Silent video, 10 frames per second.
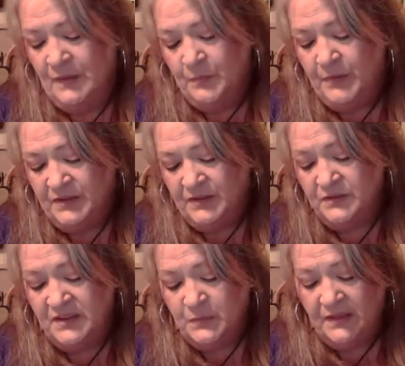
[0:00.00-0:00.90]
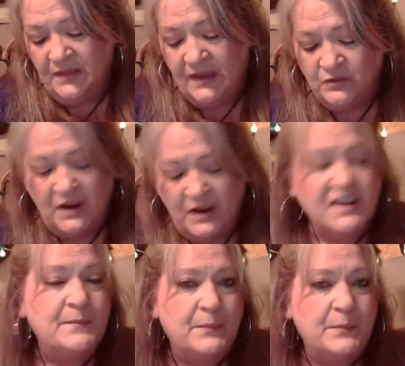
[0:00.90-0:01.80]
but so that's why like I'll try to
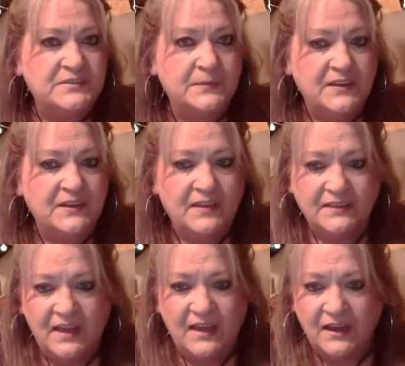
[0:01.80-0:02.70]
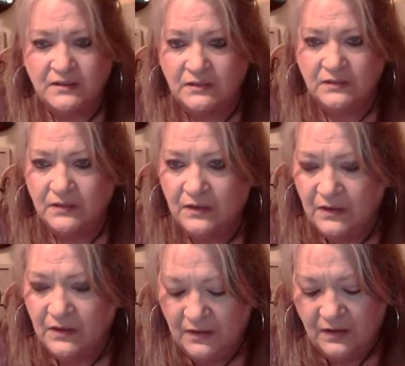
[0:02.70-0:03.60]
come up with something like that
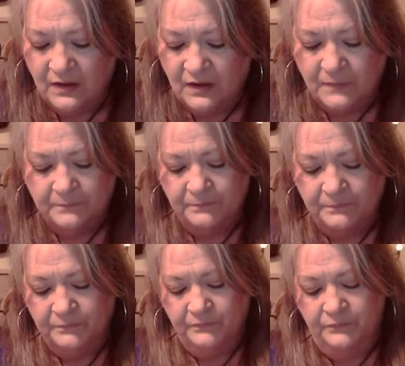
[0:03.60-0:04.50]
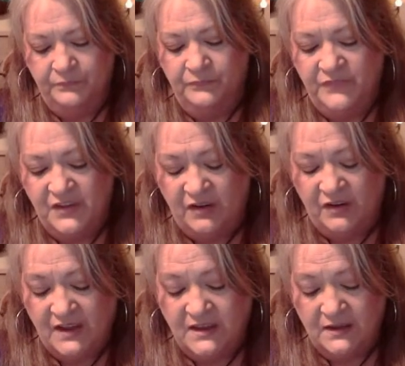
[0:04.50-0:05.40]
um, for the
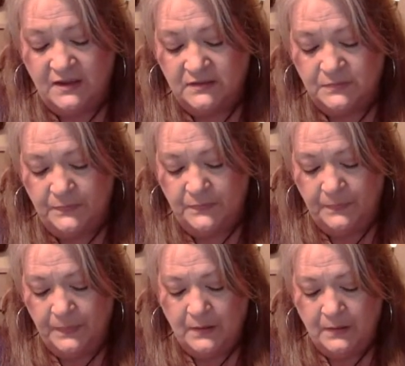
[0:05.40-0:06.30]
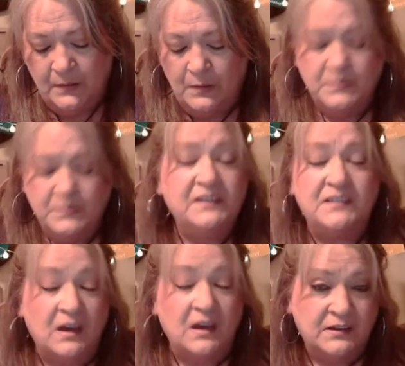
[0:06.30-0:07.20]
grandkids. Because
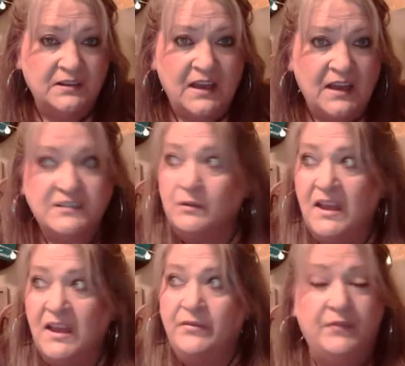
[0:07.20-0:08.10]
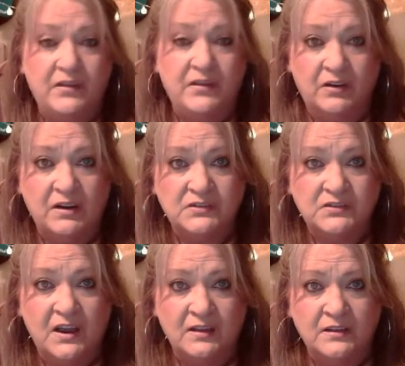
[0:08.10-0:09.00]
honestly, I don't have a favorite grandchild.